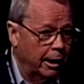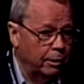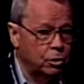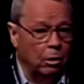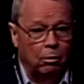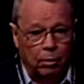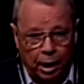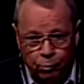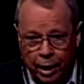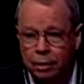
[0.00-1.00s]
And so I
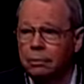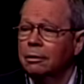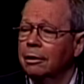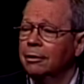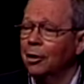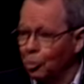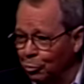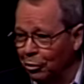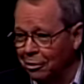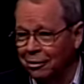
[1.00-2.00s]
read another
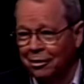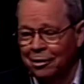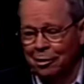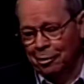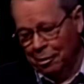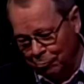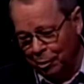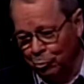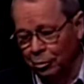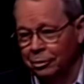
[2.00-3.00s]
book. I, I've read
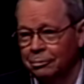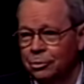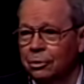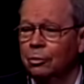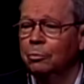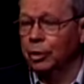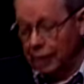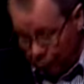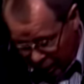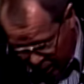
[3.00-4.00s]
more than two, but
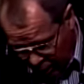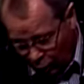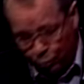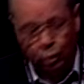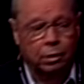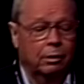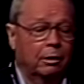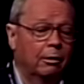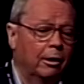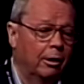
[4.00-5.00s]
I read another book.
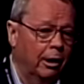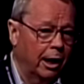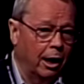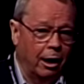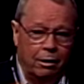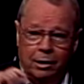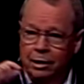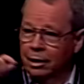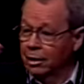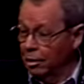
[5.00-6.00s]
Uh,
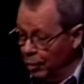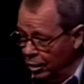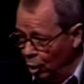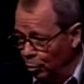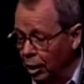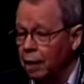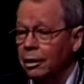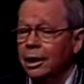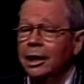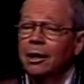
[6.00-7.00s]
read another book, and
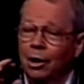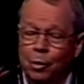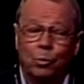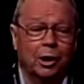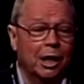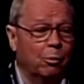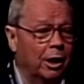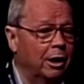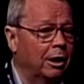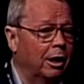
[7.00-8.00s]
the book he read,
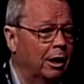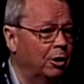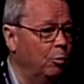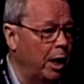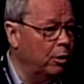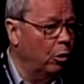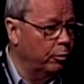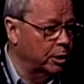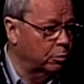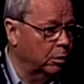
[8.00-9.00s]
and you may know
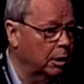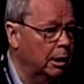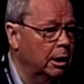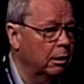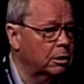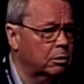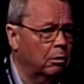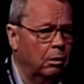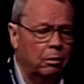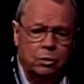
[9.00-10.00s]
this one. It's
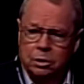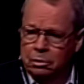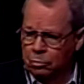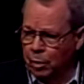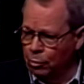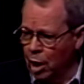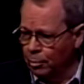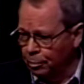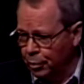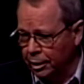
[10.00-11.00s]
called, it was by
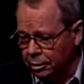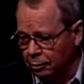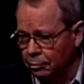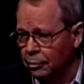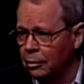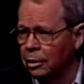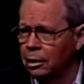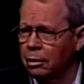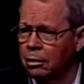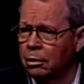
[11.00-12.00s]
Robert Putnam,
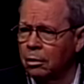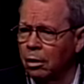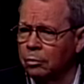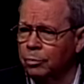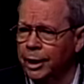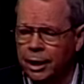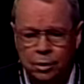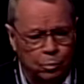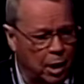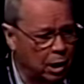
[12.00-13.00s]
called Making
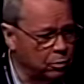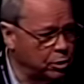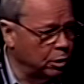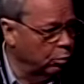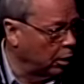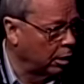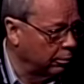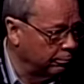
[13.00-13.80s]
Democracy Work.